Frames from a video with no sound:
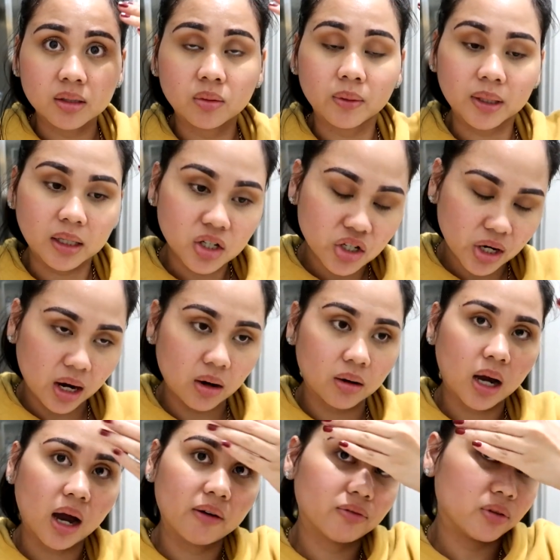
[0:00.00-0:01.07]
So when I share,
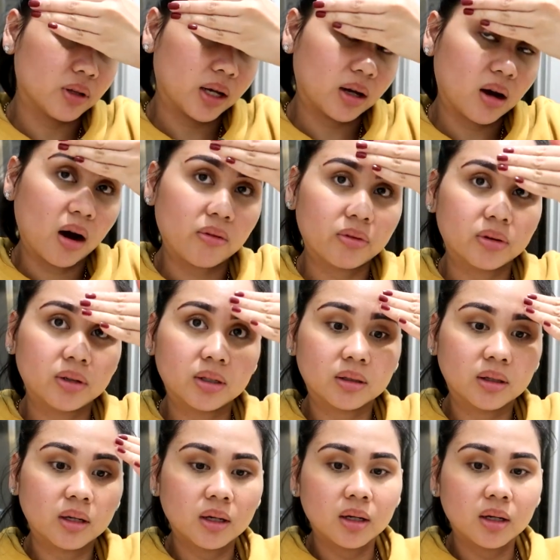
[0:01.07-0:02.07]
I have to like cover it